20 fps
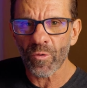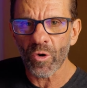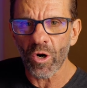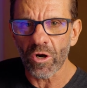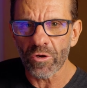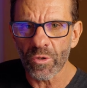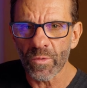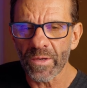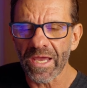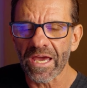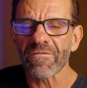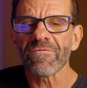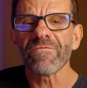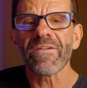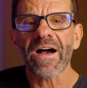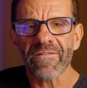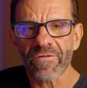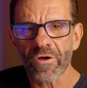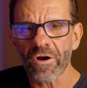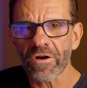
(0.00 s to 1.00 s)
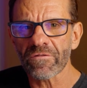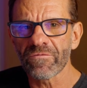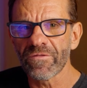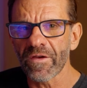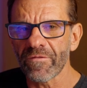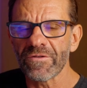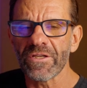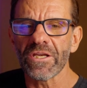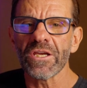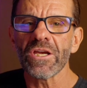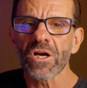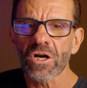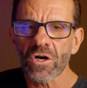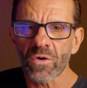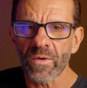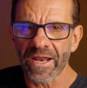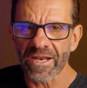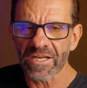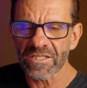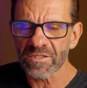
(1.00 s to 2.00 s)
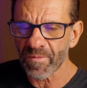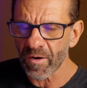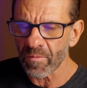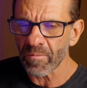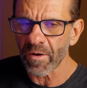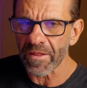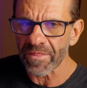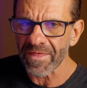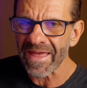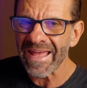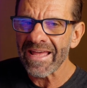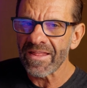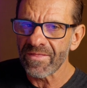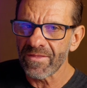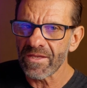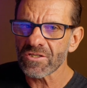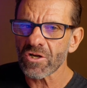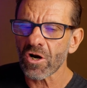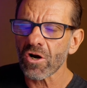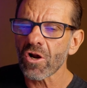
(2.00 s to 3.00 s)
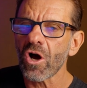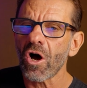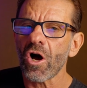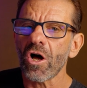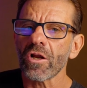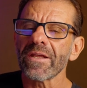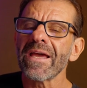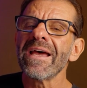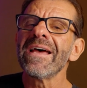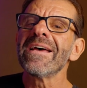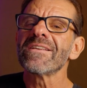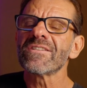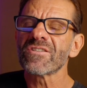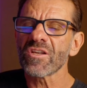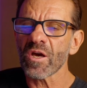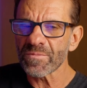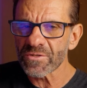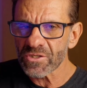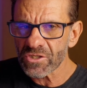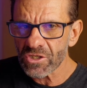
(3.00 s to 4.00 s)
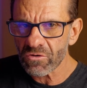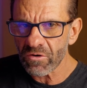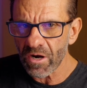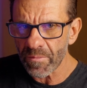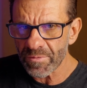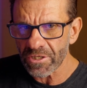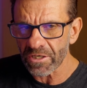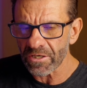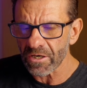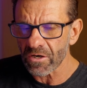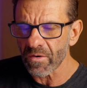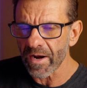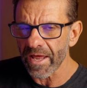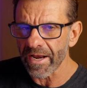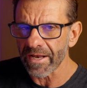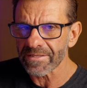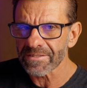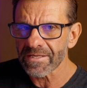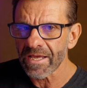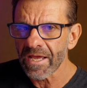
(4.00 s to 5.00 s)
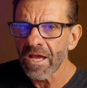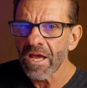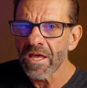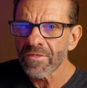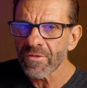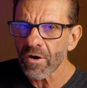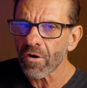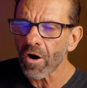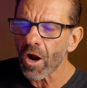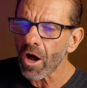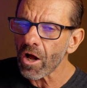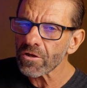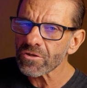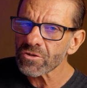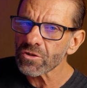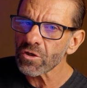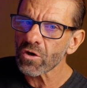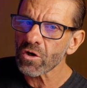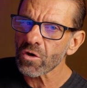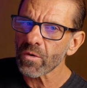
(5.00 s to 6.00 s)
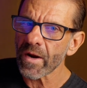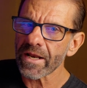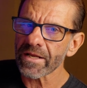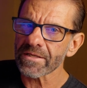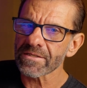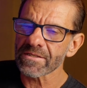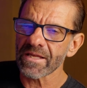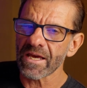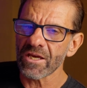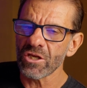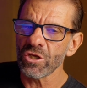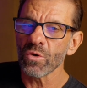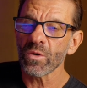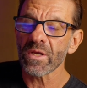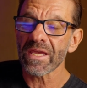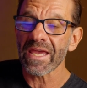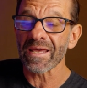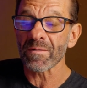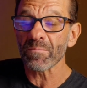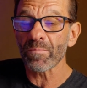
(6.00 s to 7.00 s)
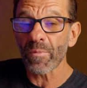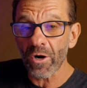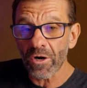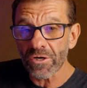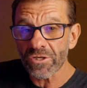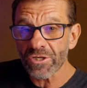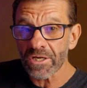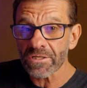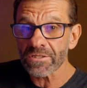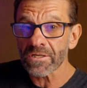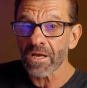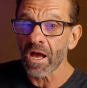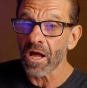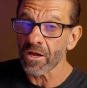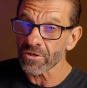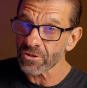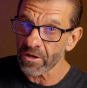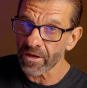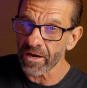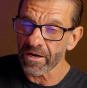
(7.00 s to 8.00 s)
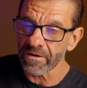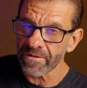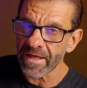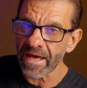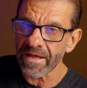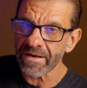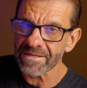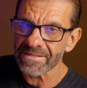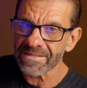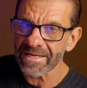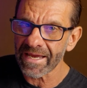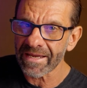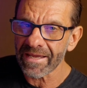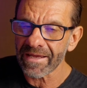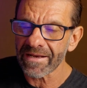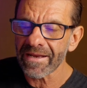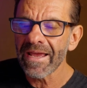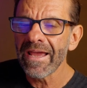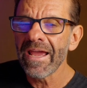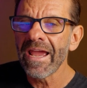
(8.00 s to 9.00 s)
Pro, you get 550 credits per month. These are called subscription credits. There are also credits that you can purchase. I'll show you how to do that in a second.